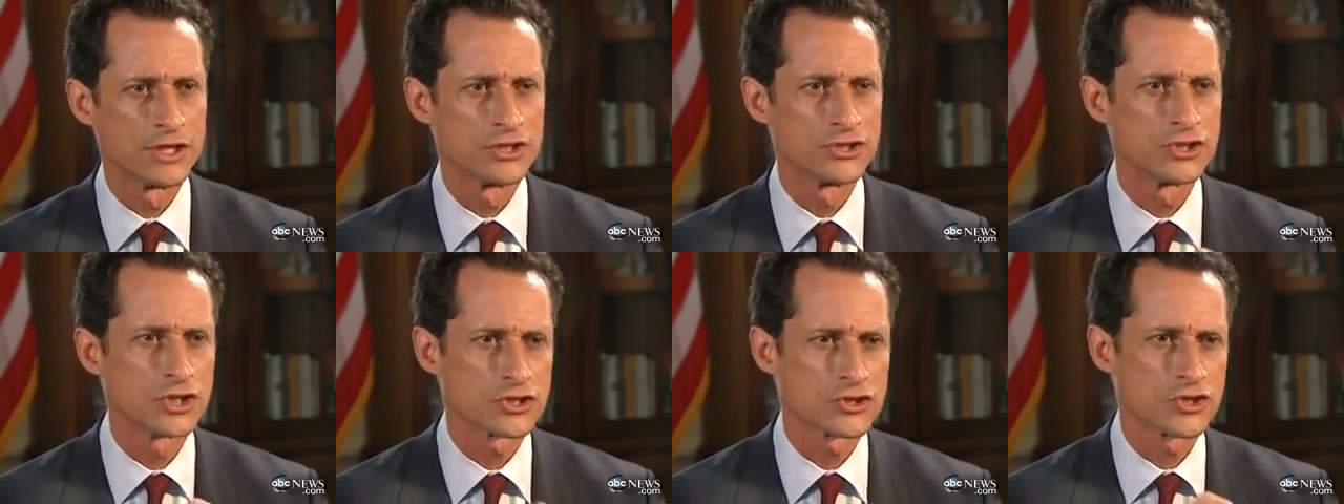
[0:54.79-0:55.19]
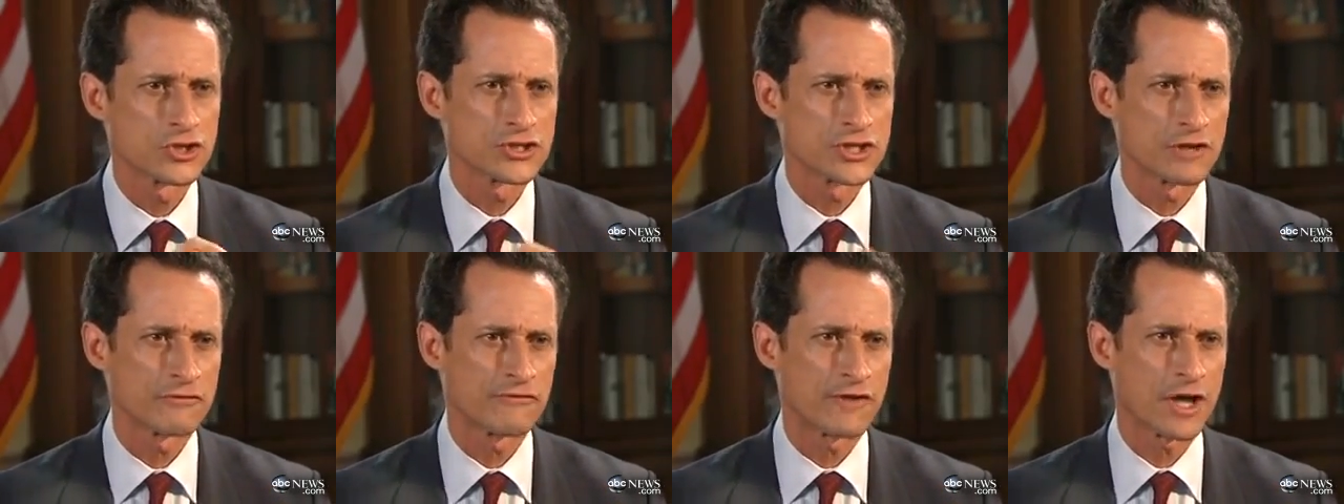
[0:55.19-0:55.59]
just
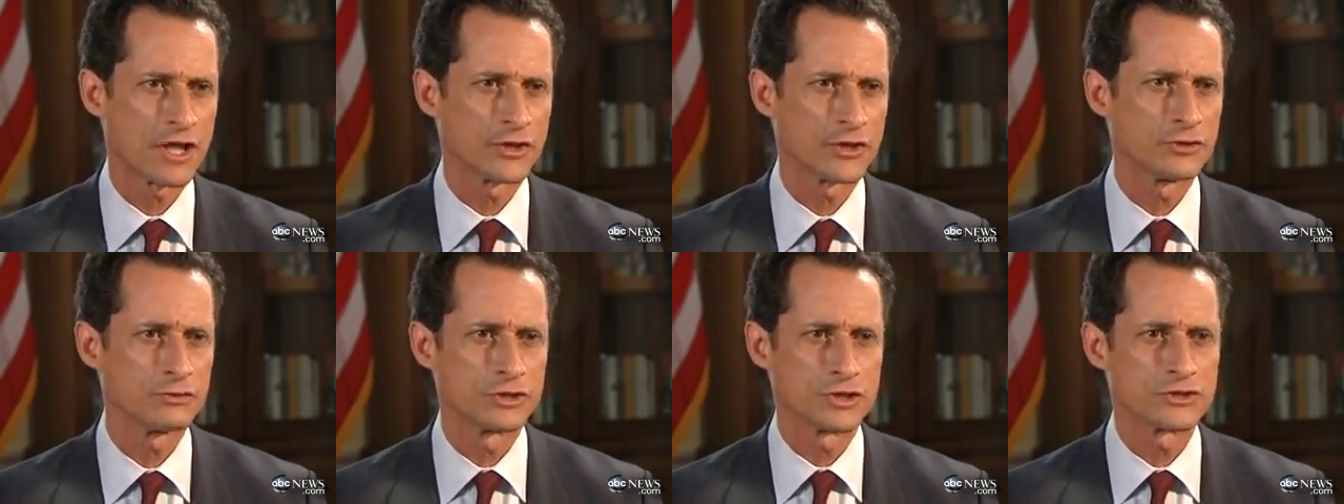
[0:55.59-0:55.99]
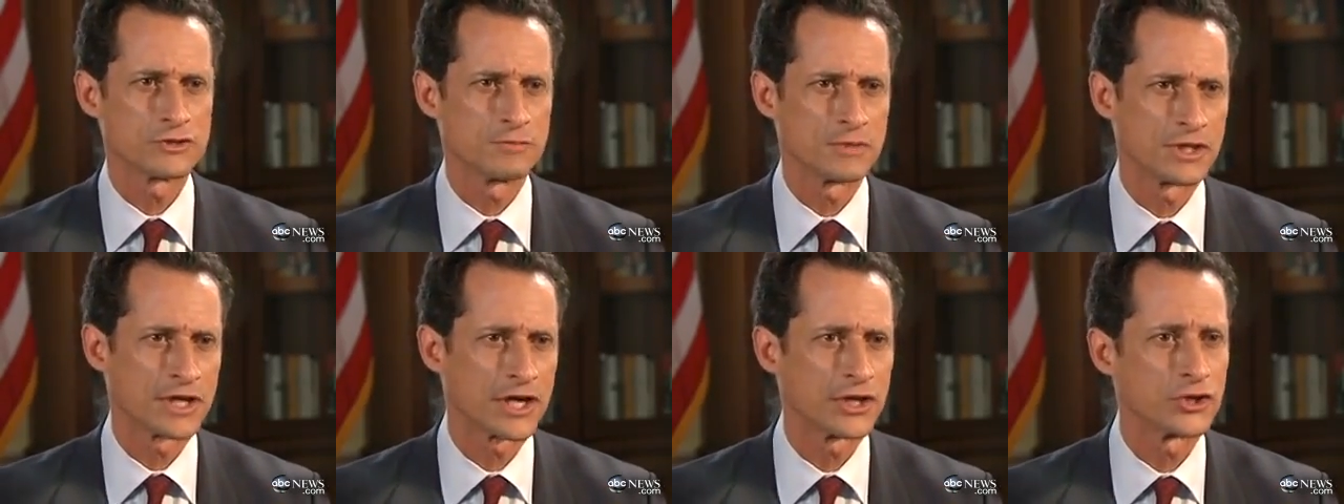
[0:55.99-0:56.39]
because I follow you doesn't
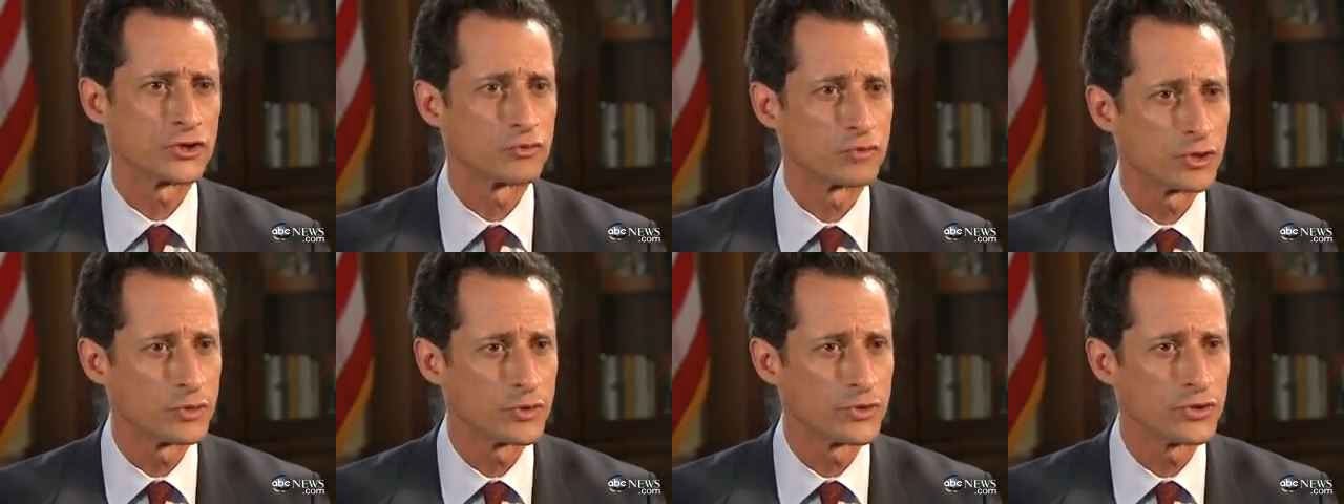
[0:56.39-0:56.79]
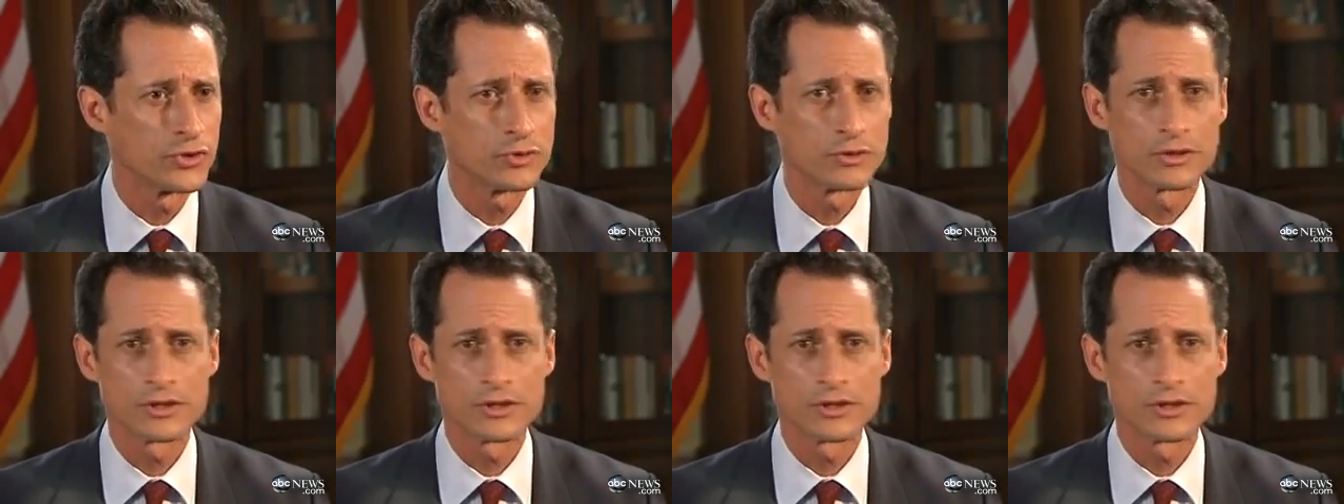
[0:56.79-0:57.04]
mean I agree with you